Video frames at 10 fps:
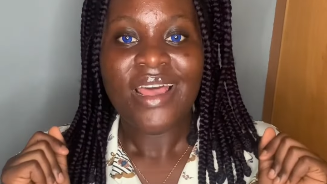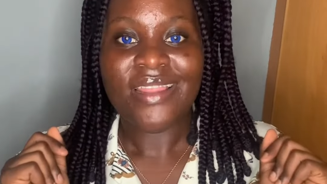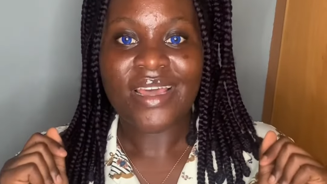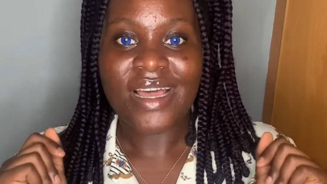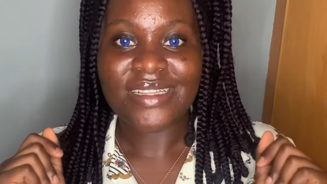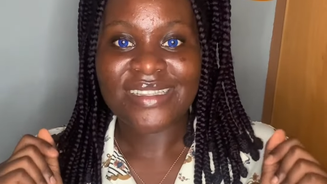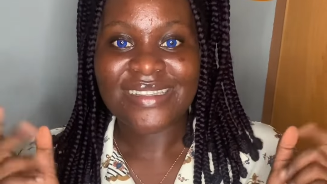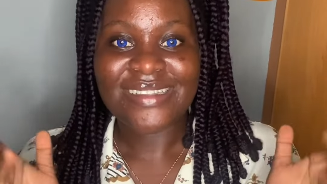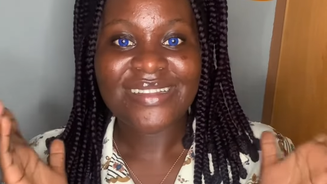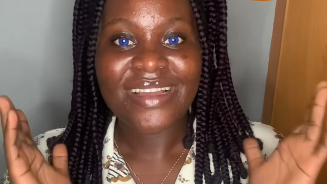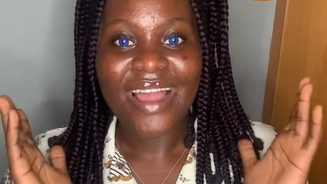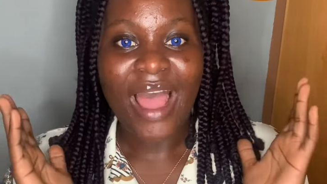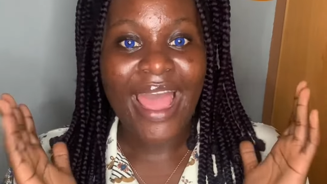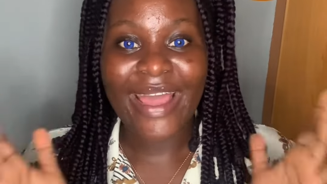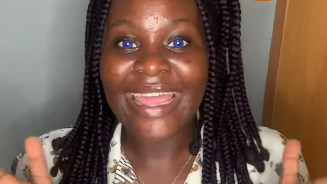that
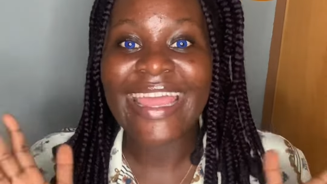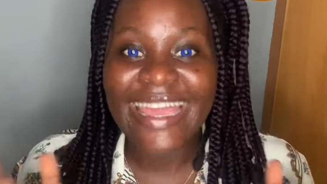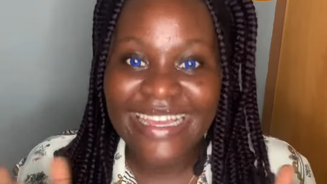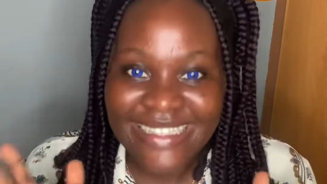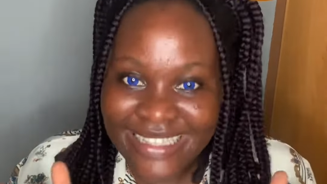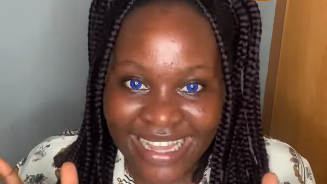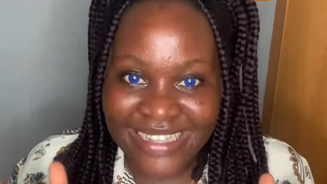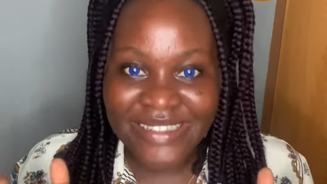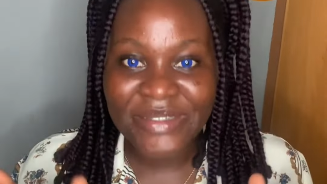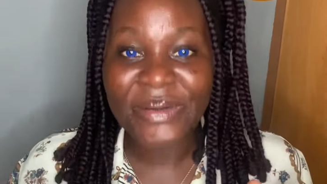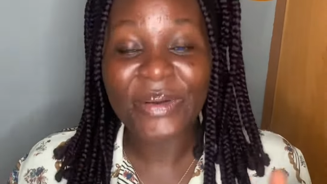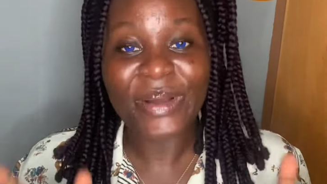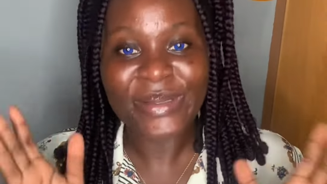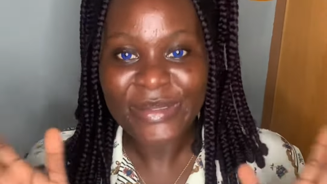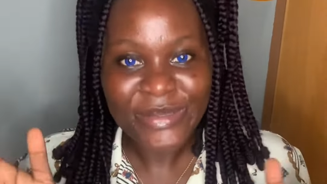I hated
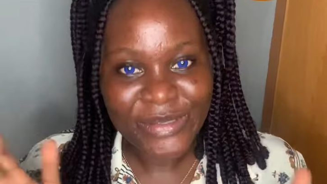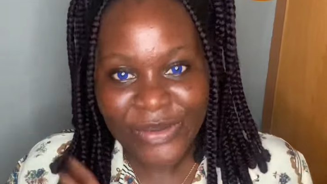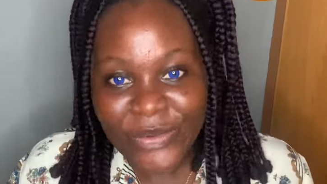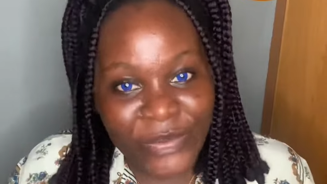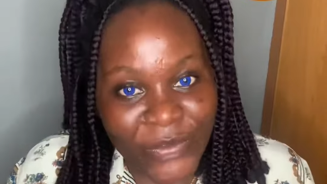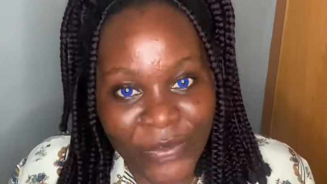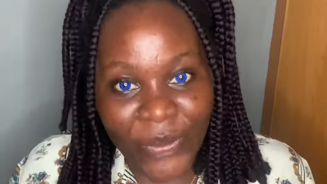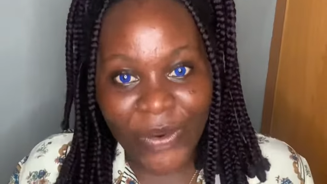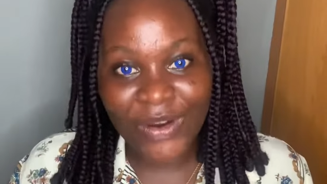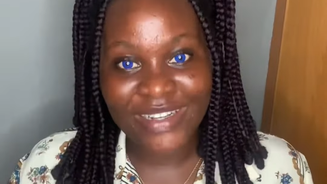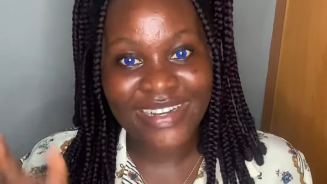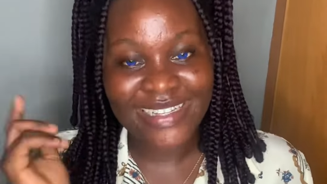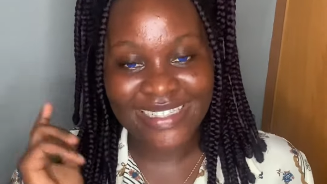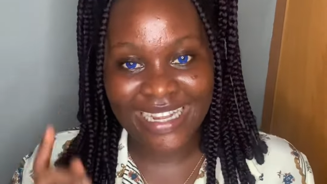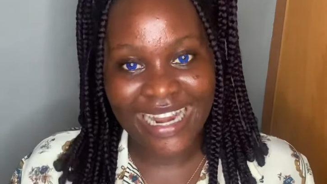going to school or going
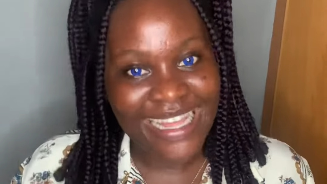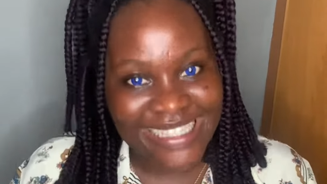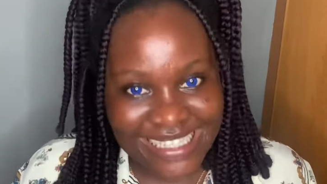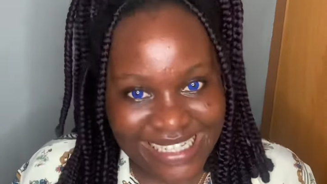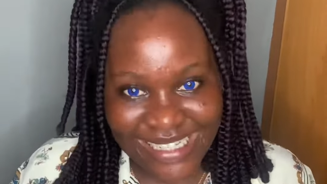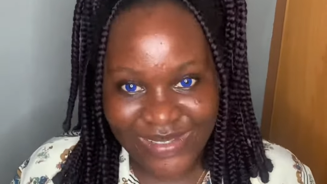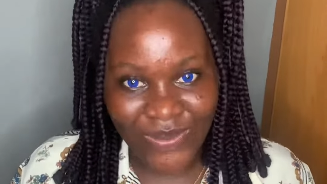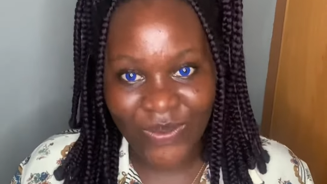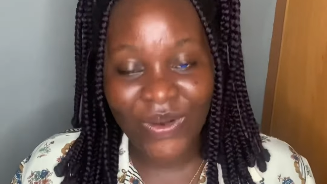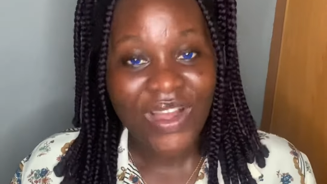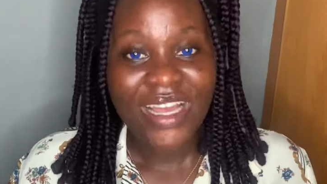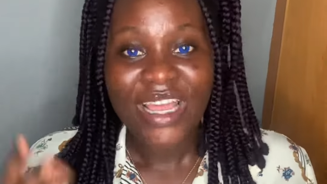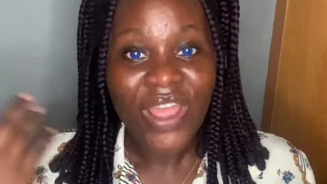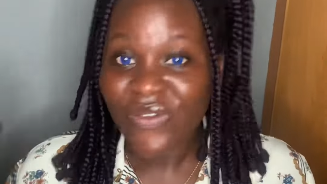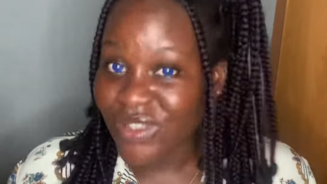to classes or
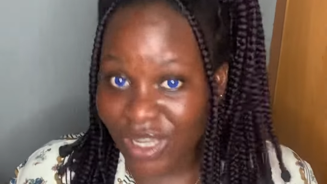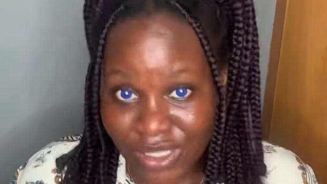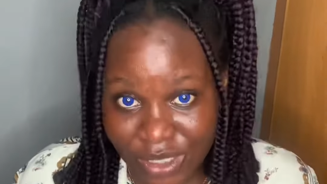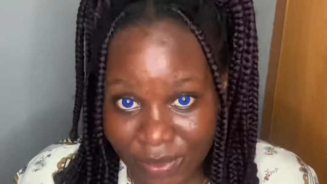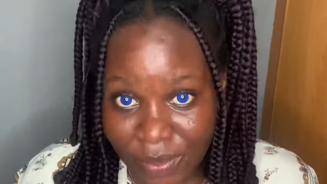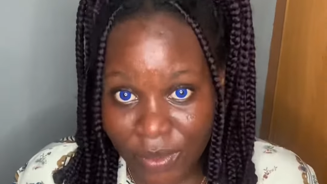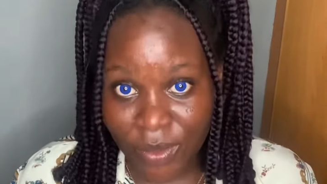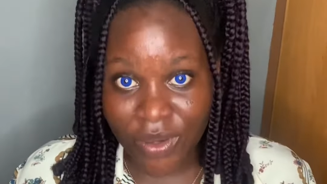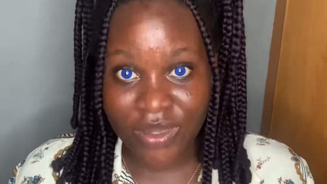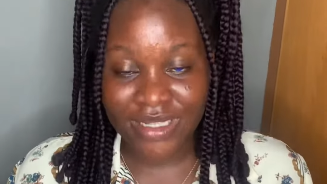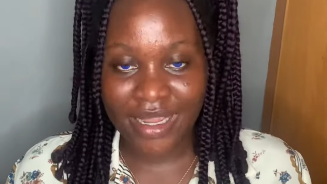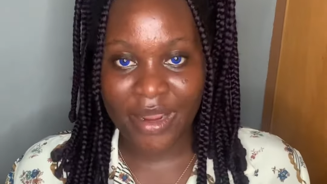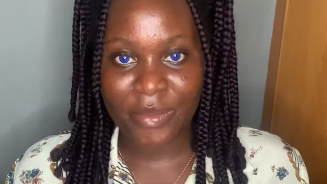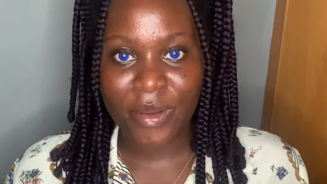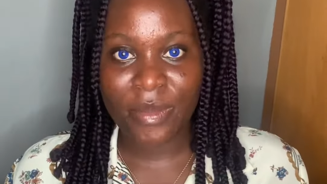even talking to people, because I can
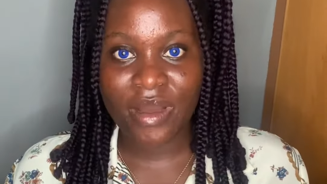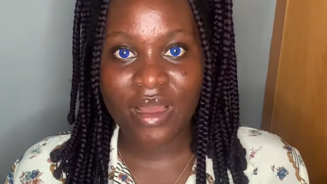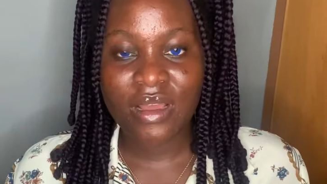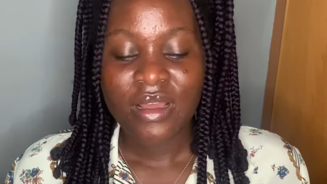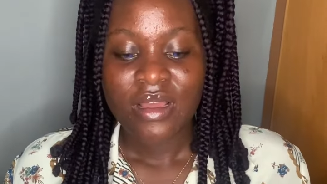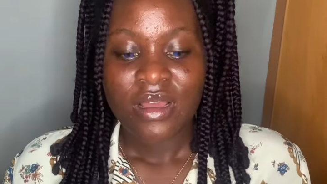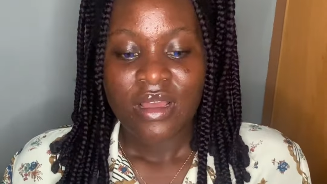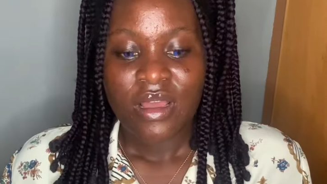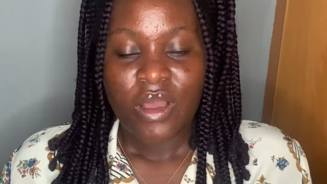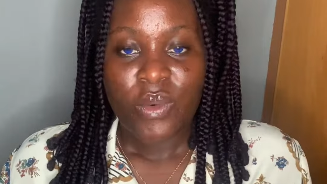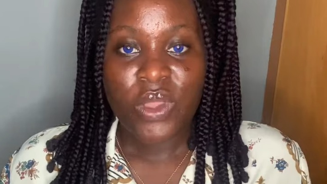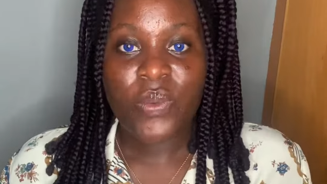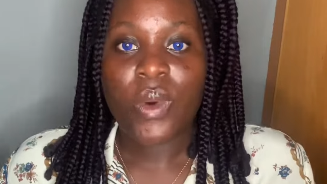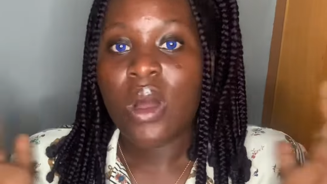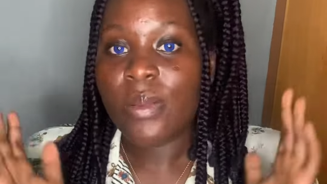remember you
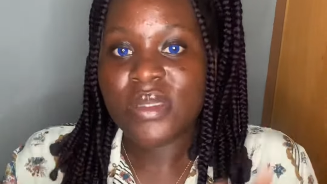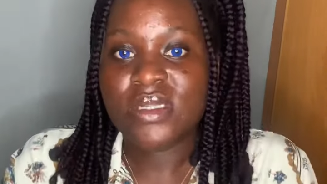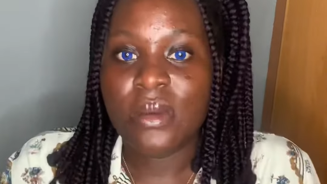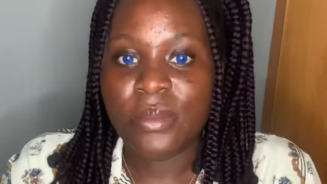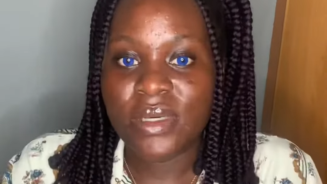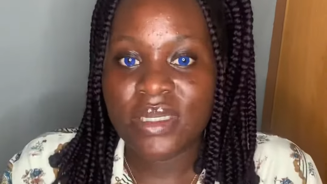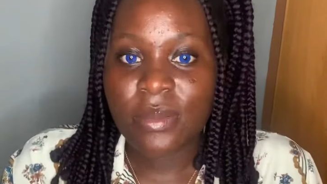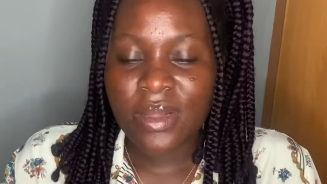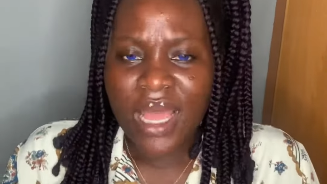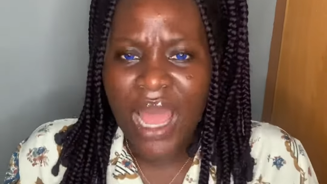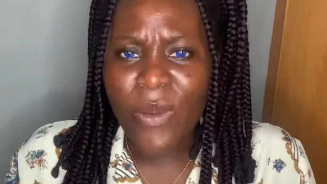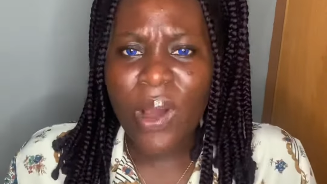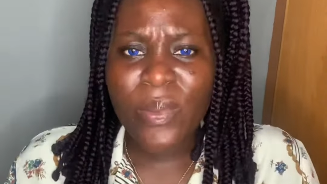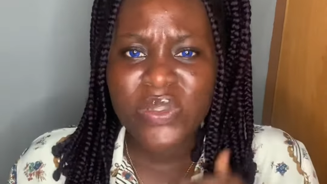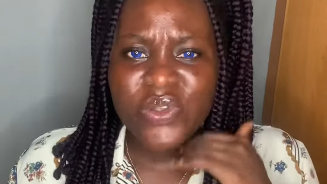walk up to somebody and be like, what
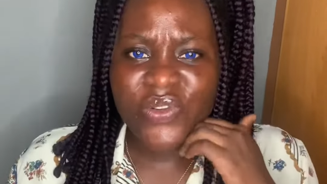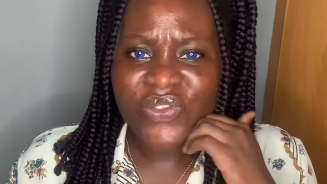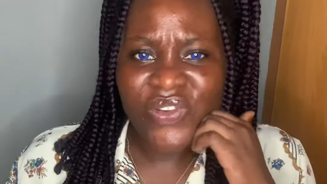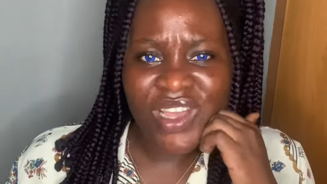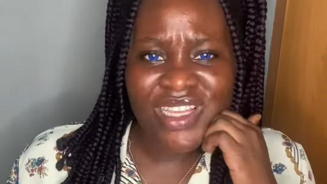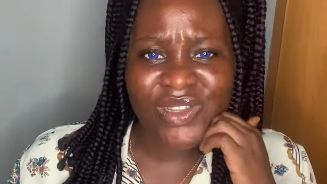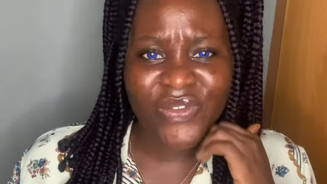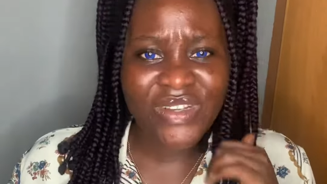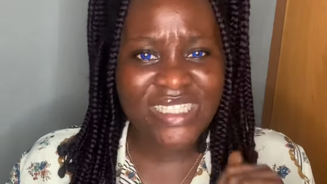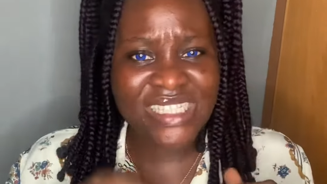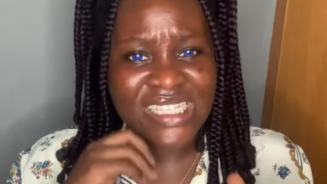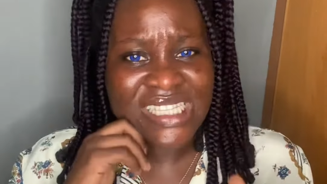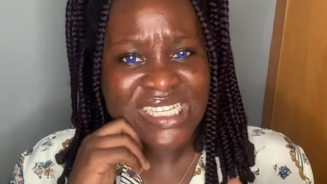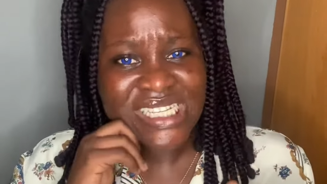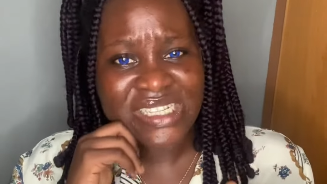happened to your face? Your face is
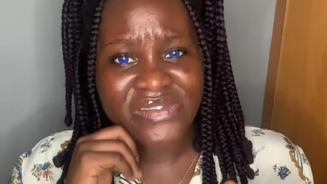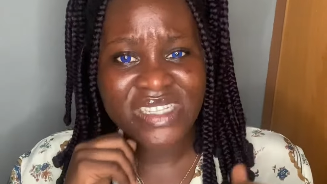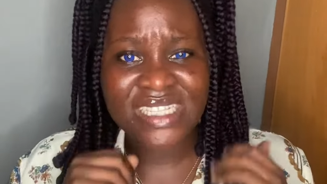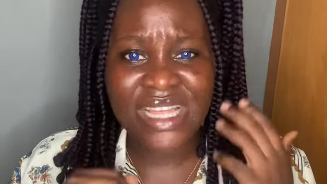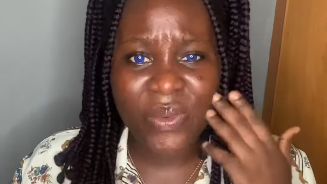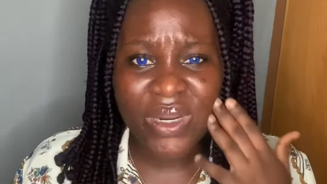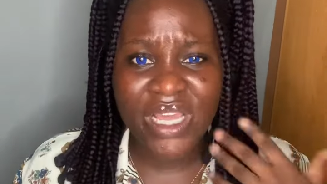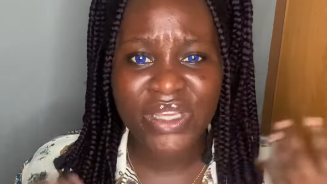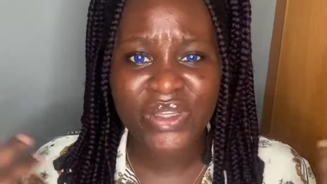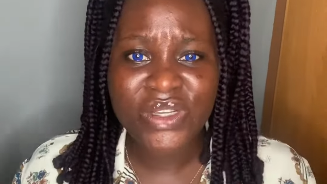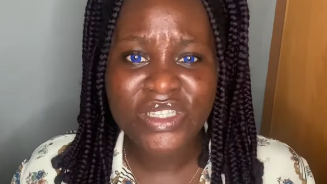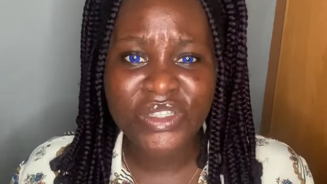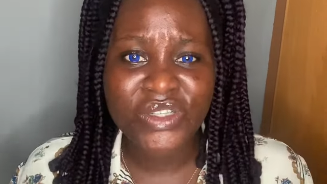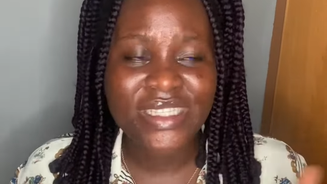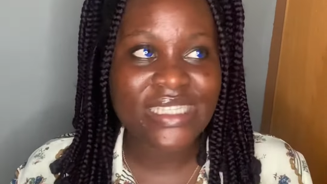this, your face is that, what are you using?
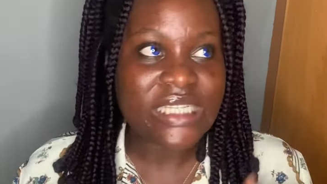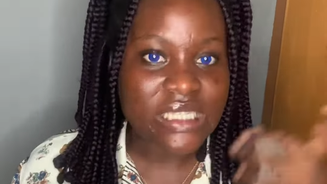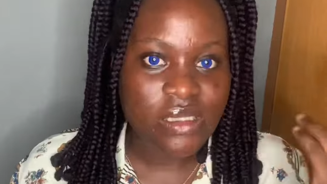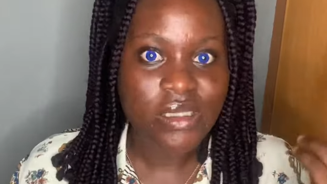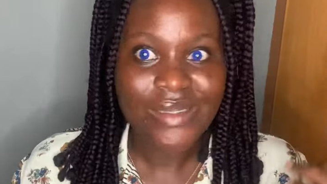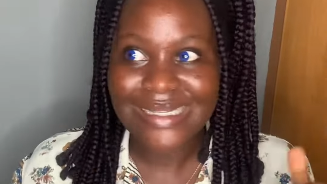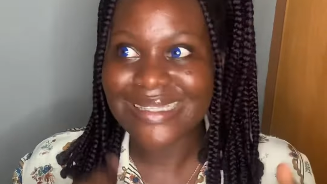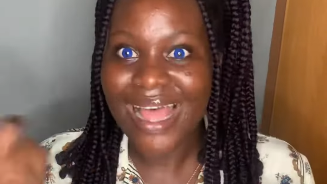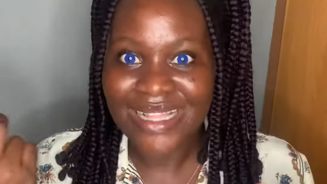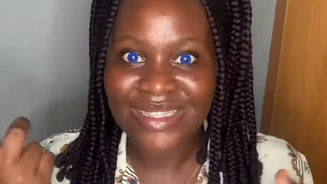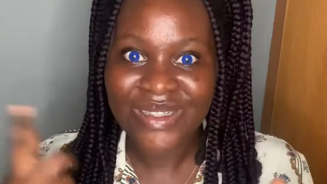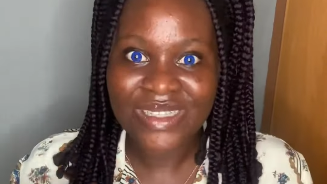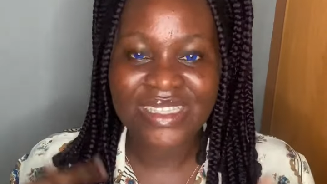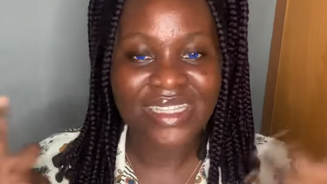Use this, use that, use,